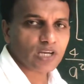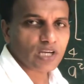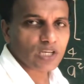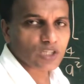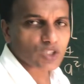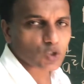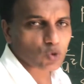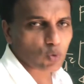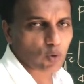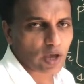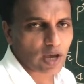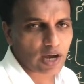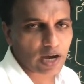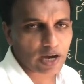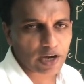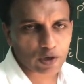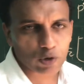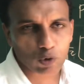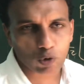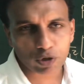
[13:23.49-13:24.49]

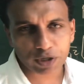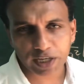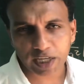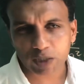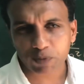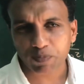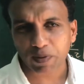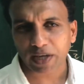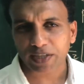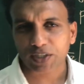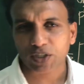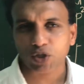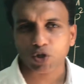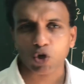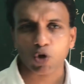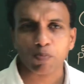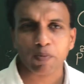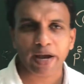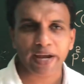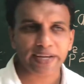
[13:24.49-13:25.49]
Square root is plus
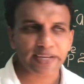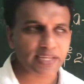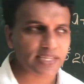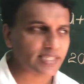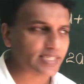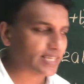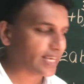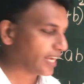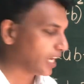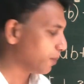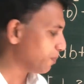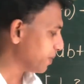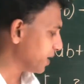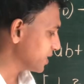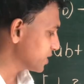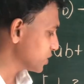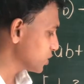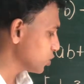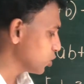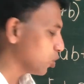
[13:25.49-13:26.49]
or minus a,
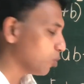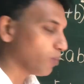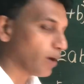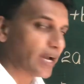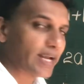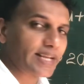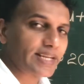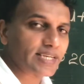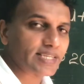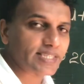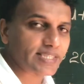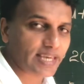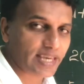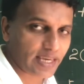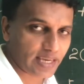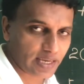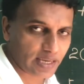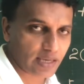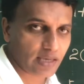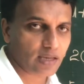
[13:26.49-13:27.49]
plus or minus
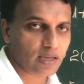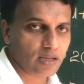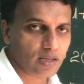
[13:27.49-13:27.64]
a.